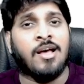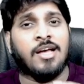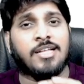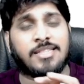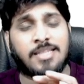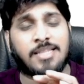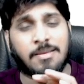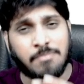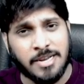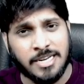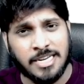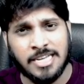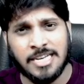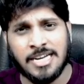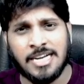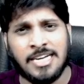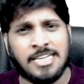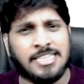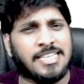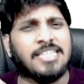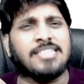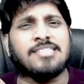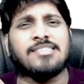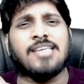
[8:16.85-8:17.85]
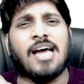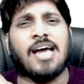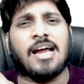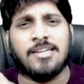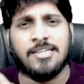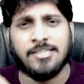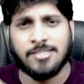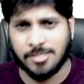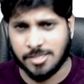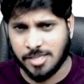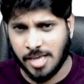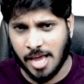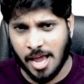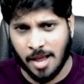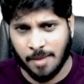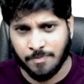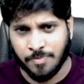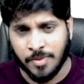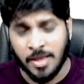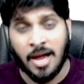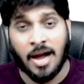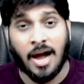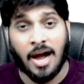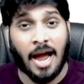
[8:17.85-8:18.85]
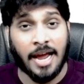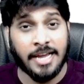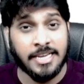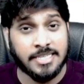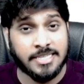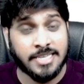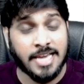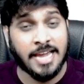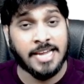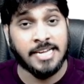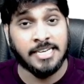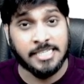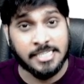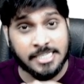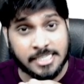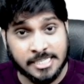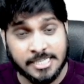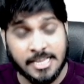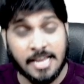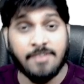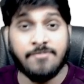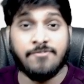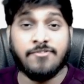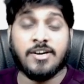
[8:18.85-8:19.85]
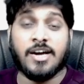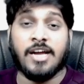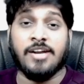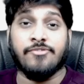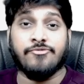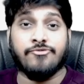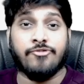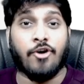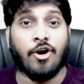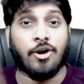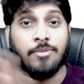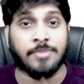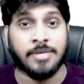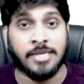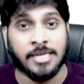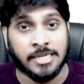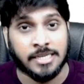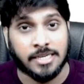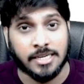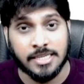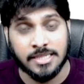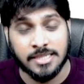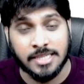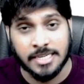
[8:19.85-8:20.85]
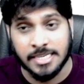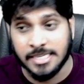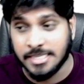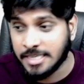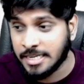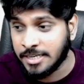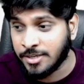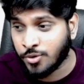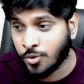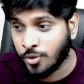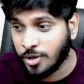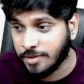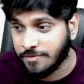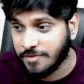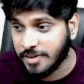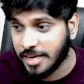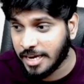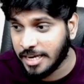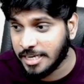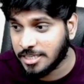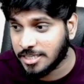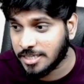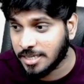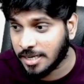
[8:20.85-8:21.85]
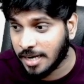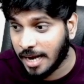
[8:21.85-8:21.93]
The material is exactly same. ICI itself confirmed it in the recent notification.